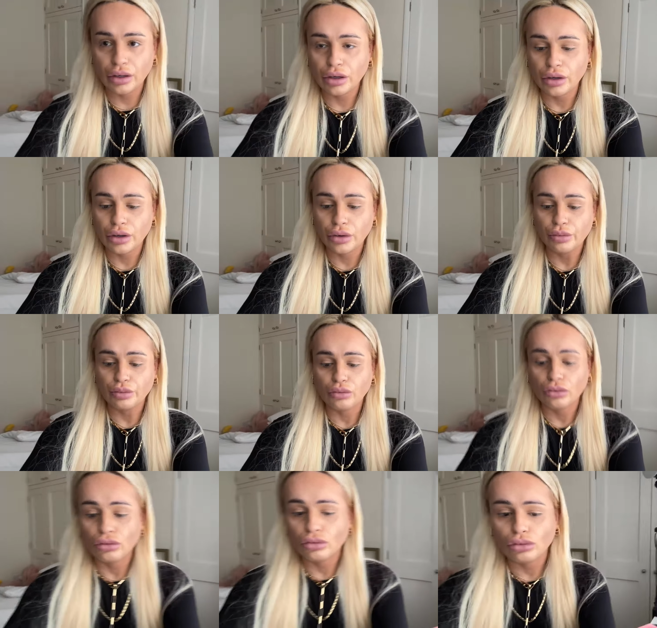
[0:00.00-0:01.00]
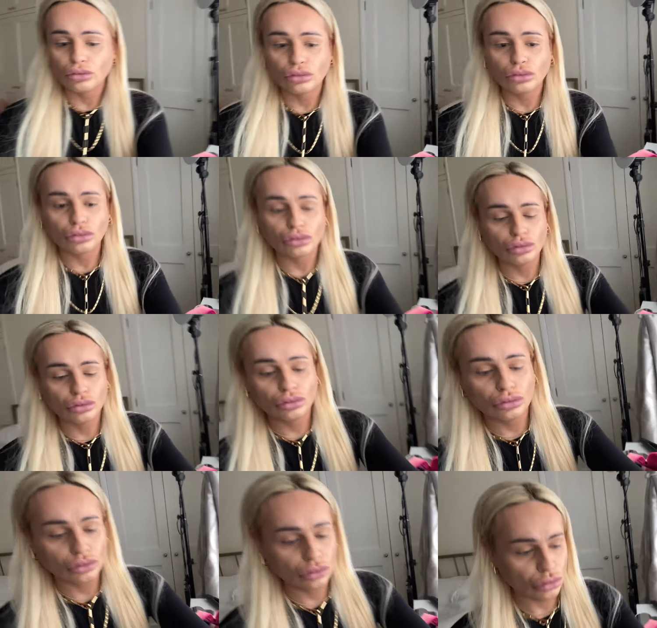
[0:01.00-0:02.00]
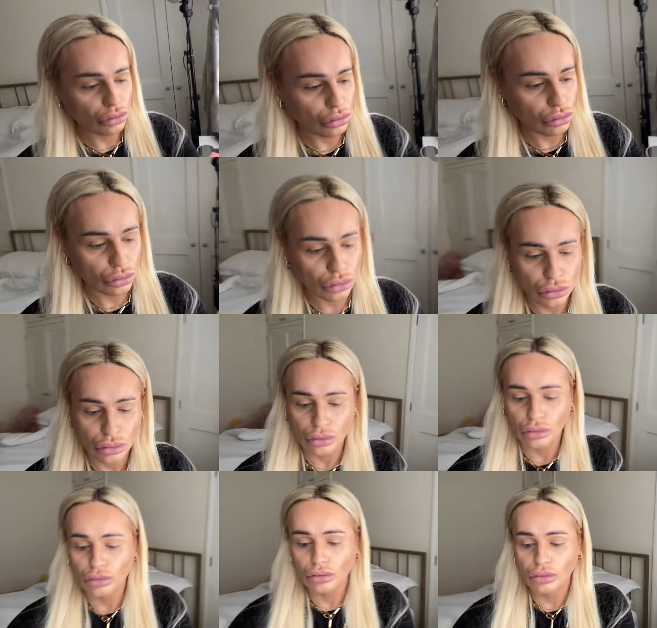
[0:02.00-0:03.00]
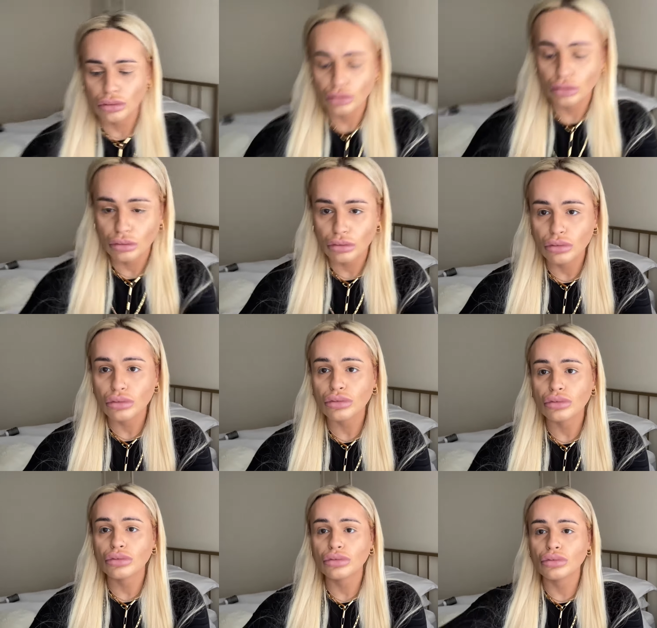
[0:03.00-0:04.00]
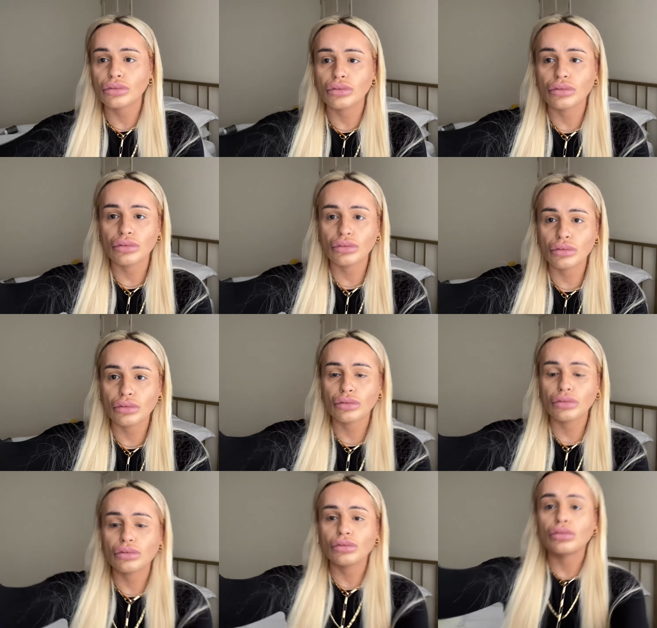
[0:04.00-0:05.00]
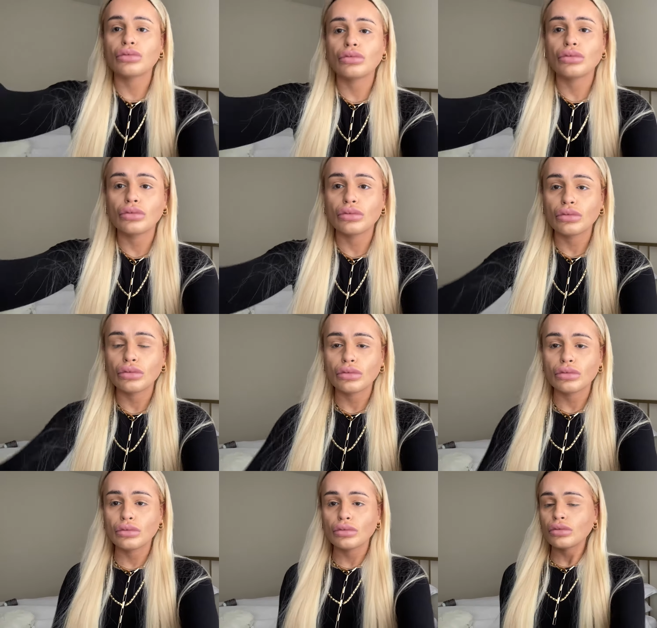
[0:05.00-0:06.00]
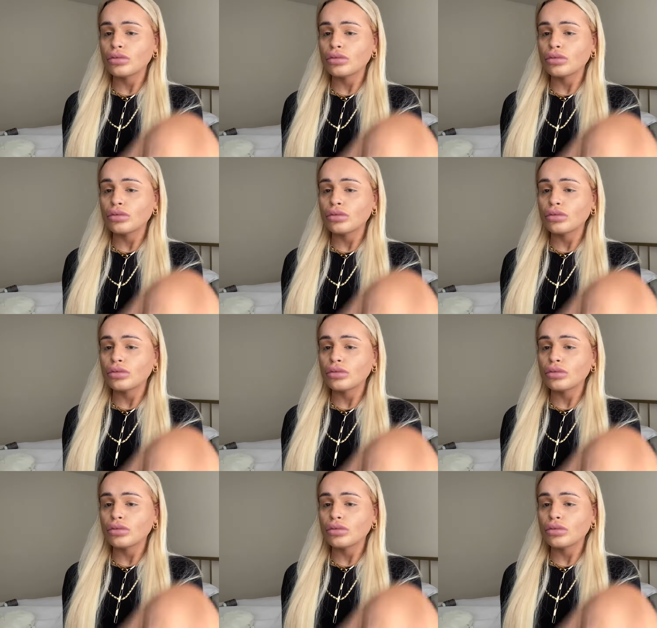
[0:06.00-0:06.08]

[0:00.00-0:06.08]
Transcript: No one is speaking in this clip.